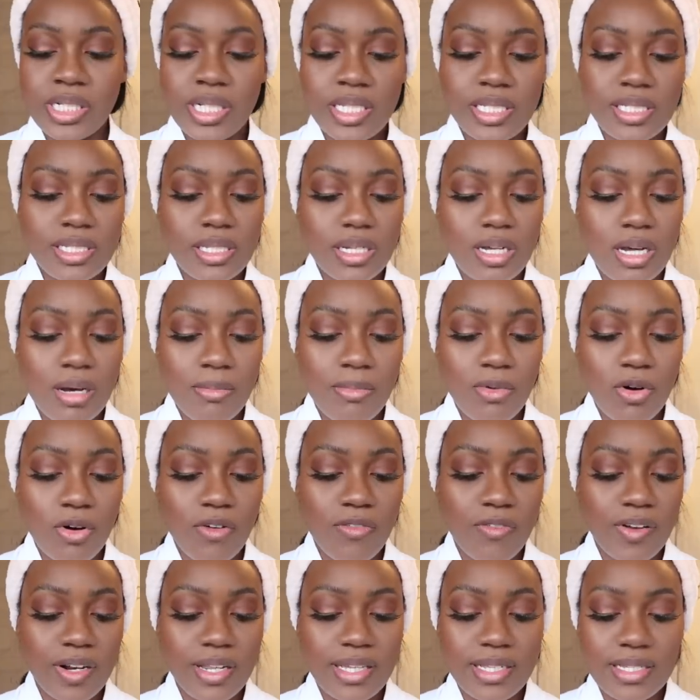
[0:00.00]
needs to come
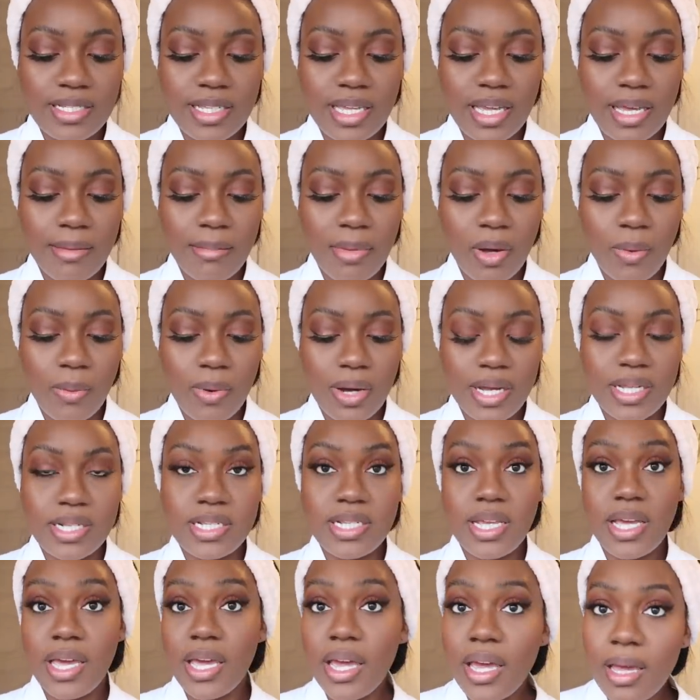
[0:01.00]
off. I need to get my white
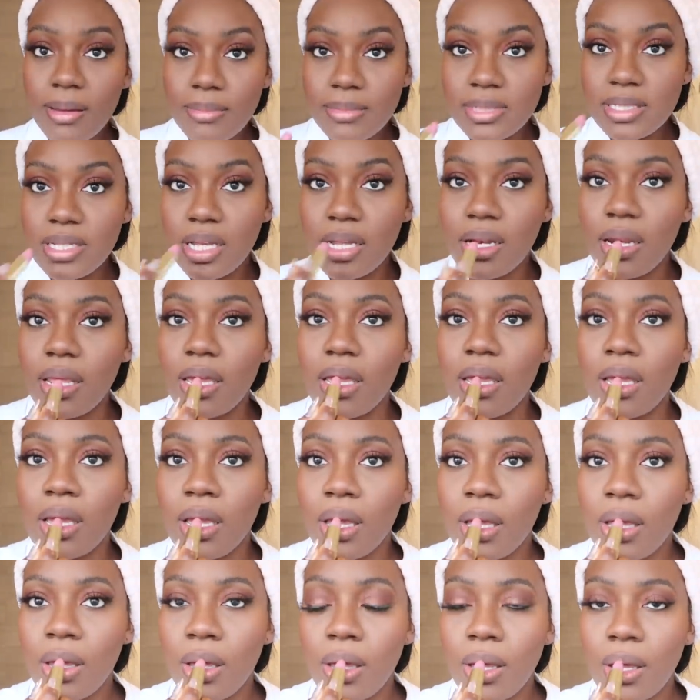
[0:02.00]
tips,
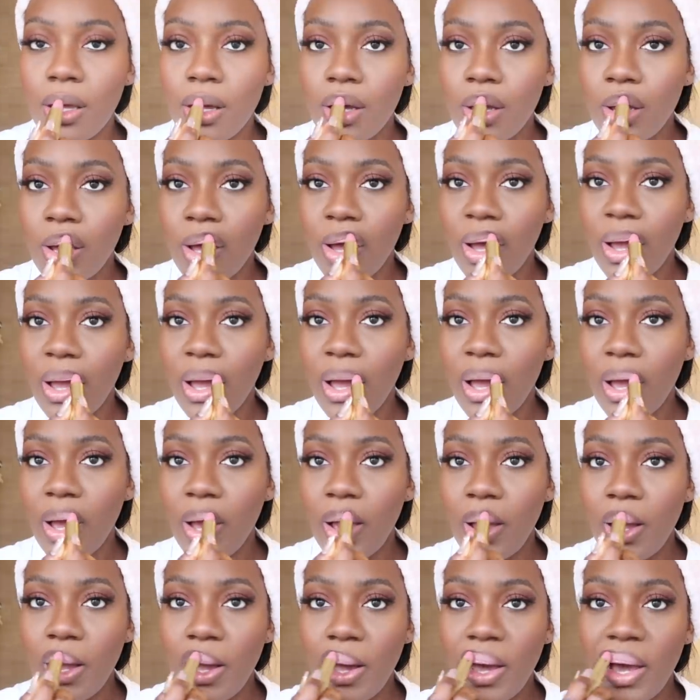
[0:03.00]
honey.
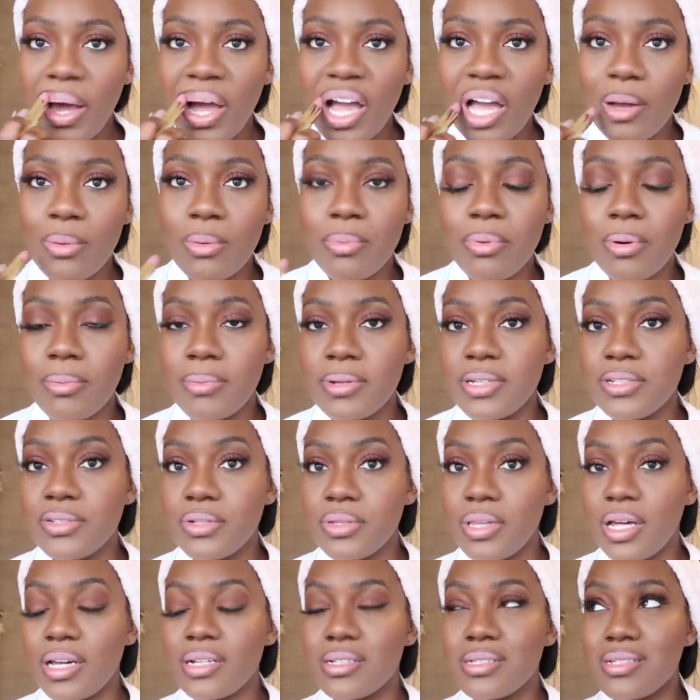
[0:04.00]
I will probably do
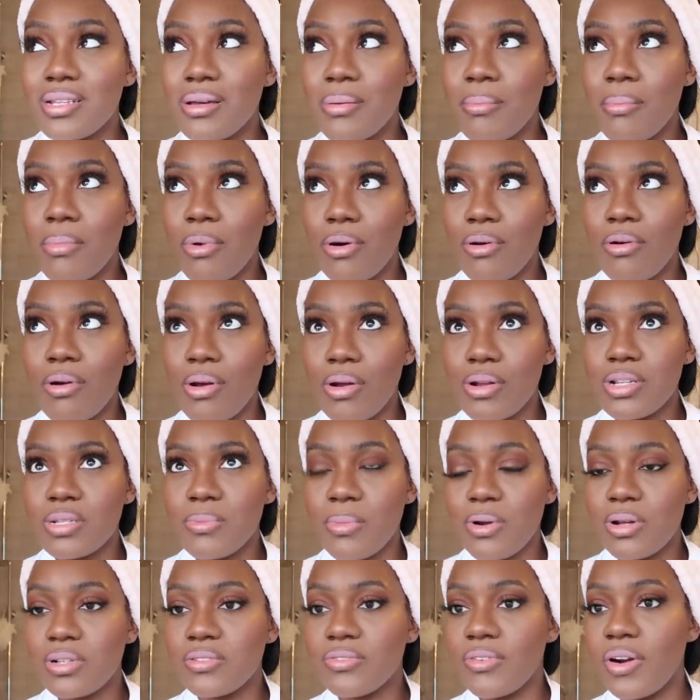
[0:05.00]
that tomorrow.
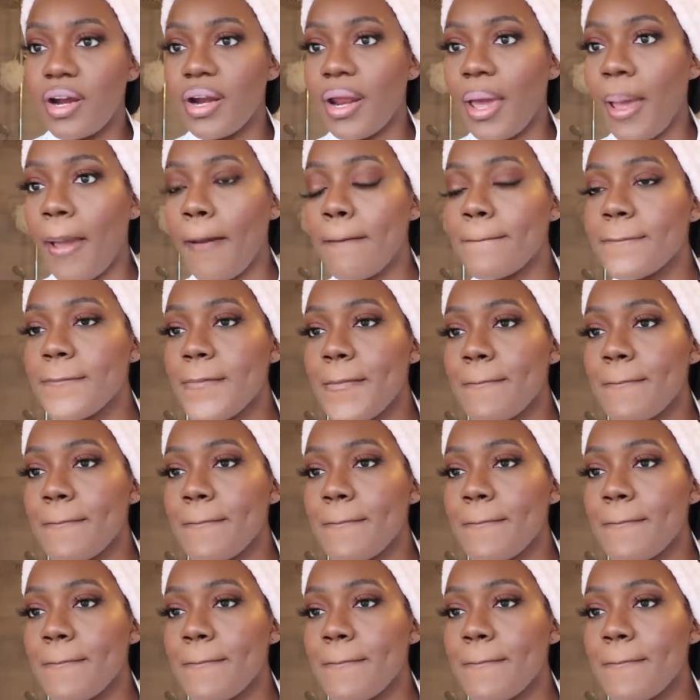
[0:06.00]
Tomorrow's Friday.